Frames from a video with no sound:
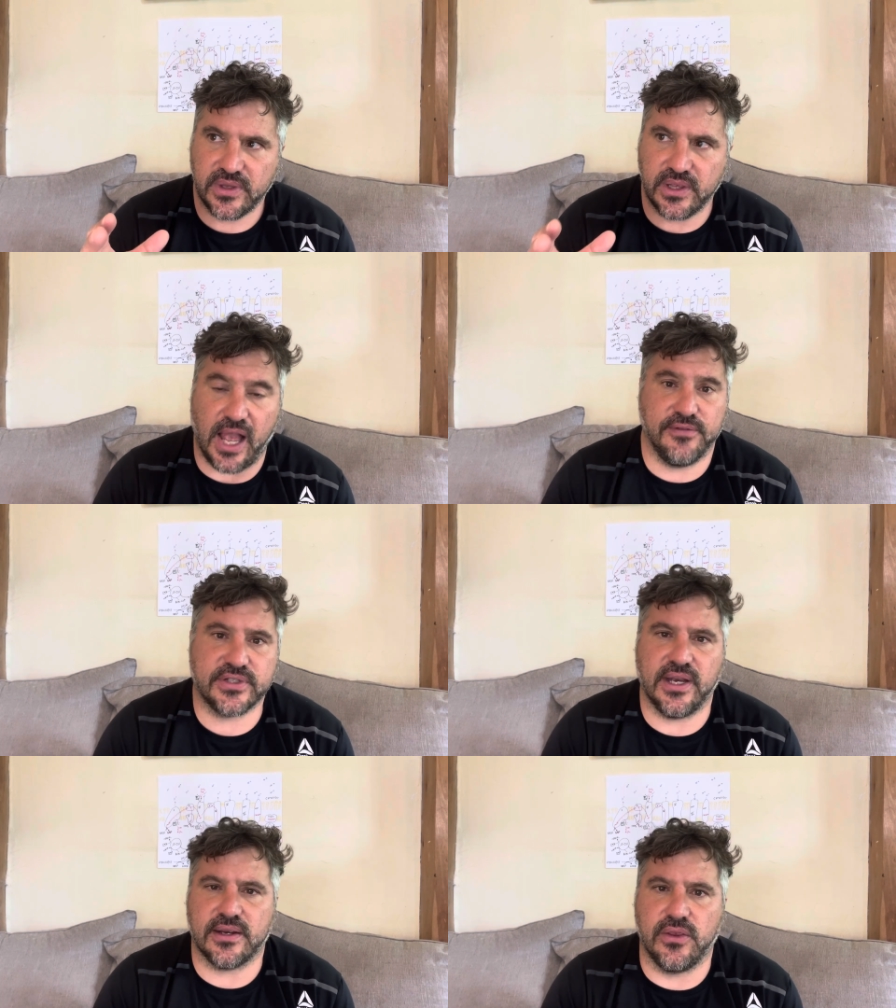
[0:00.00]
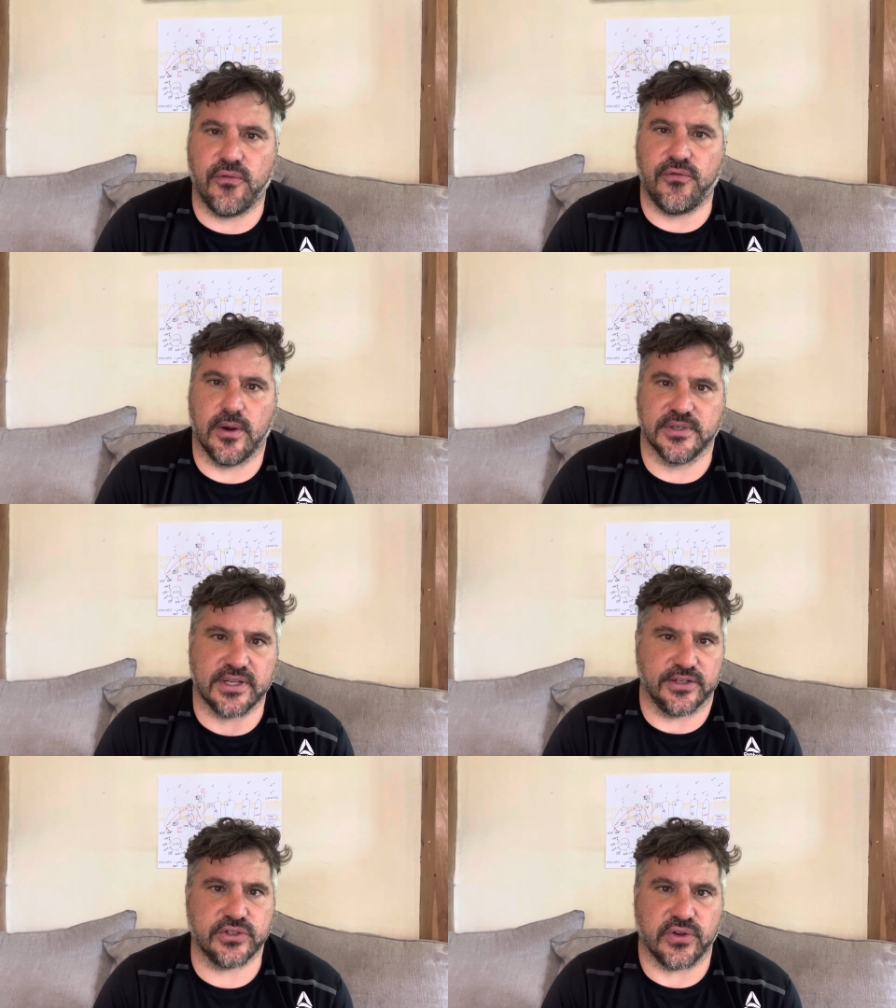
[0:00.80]
livestock on the farm is
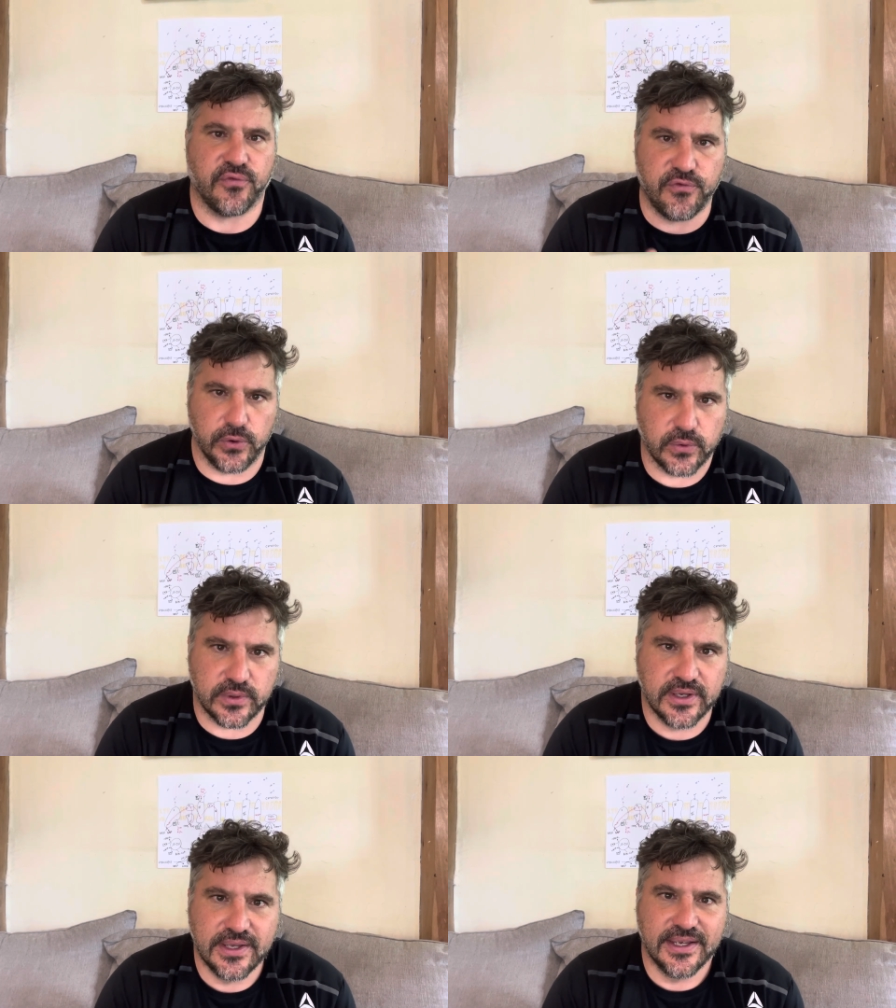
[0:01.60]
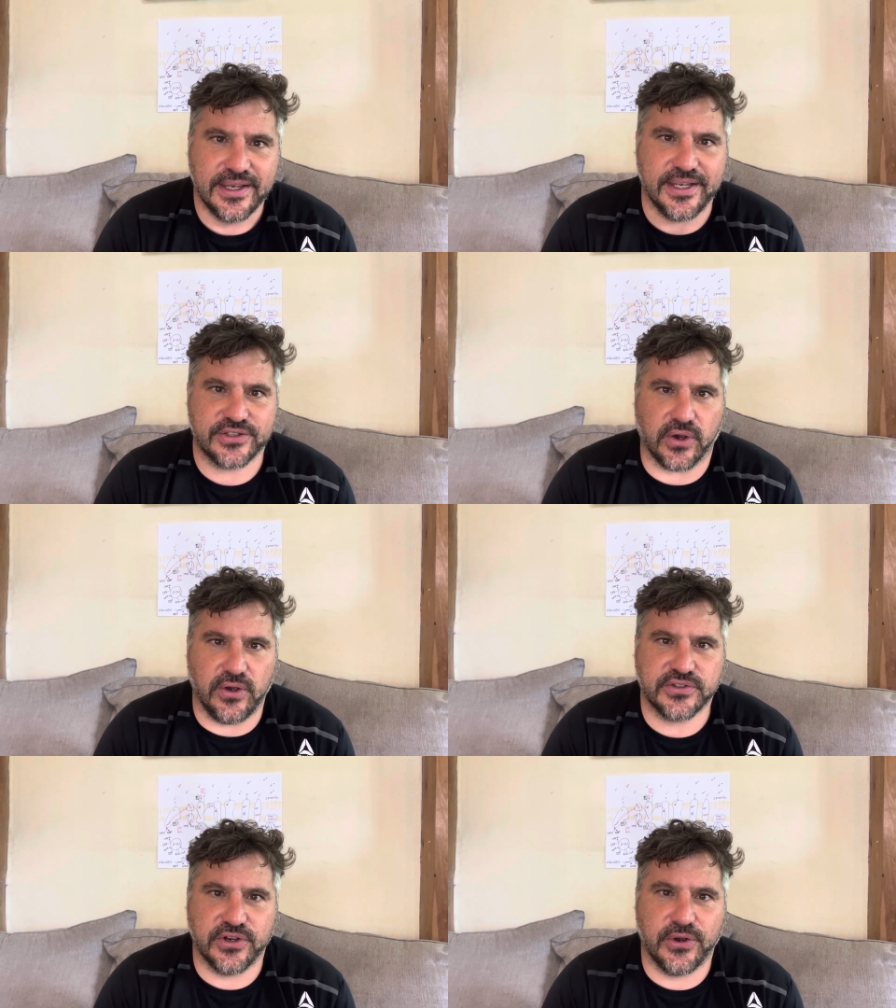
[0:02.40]
not just a food, it's
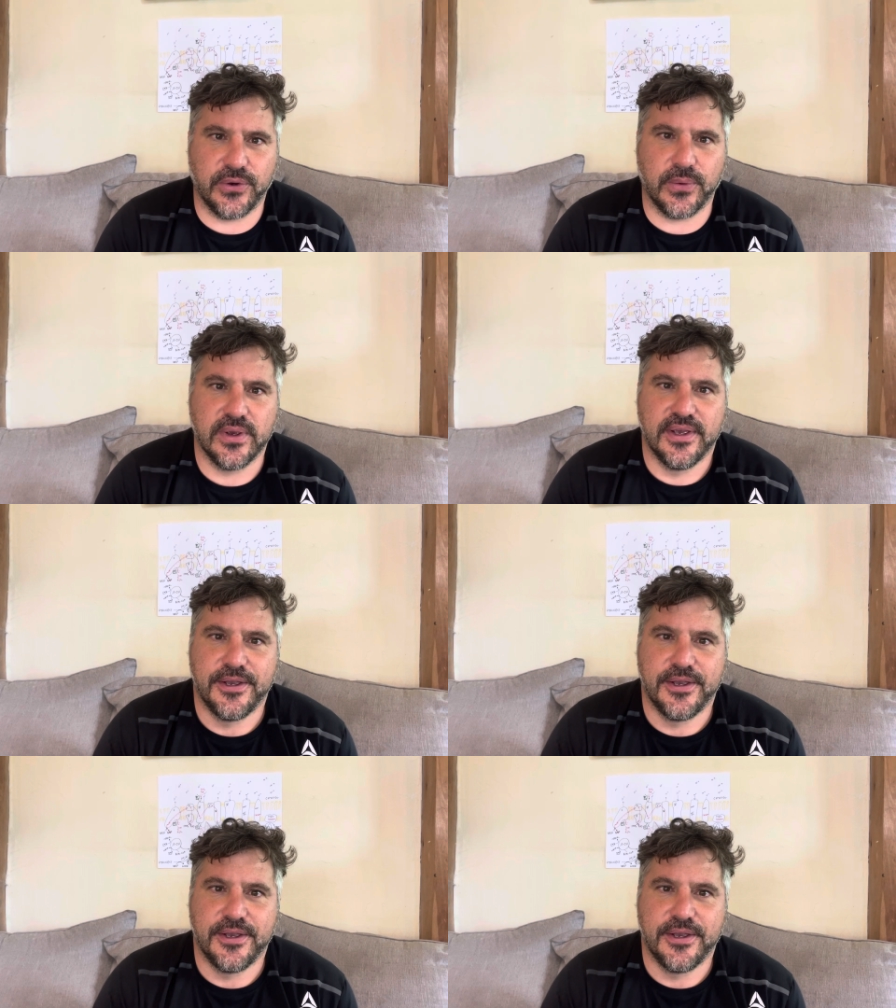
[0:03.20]
also